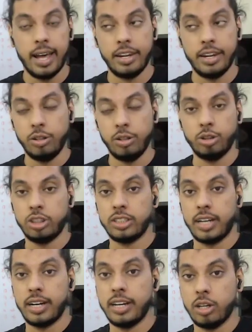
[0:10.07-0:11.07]
And you should
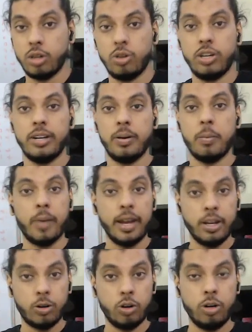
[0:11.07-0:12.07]
start ignoring
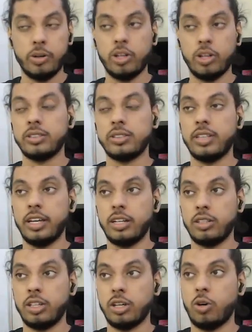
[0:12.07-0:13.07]
my code because
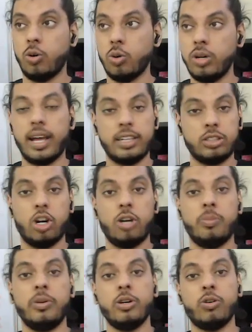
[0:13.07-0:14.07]
the code has
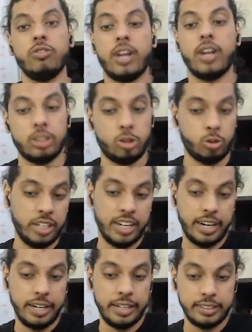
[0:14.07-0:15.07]
not been going for last
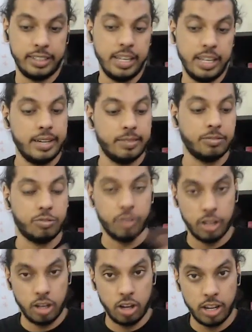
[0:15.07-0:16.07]
29 days
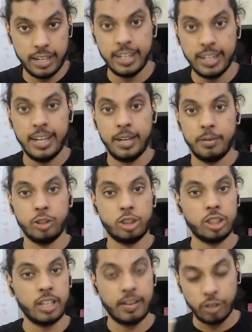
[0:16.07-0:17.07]
working on it. You
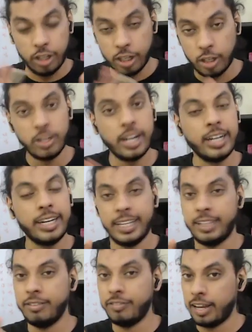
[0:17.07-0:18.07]
just have to ignore and
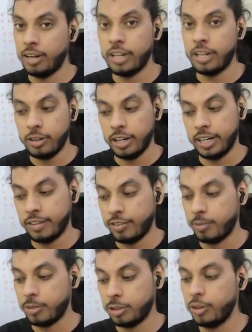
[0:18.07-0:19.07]
take the value that you can take
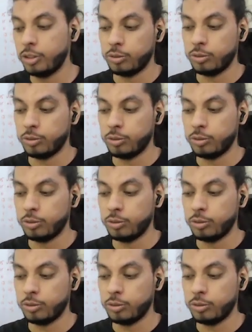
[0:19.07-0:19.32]
from this video.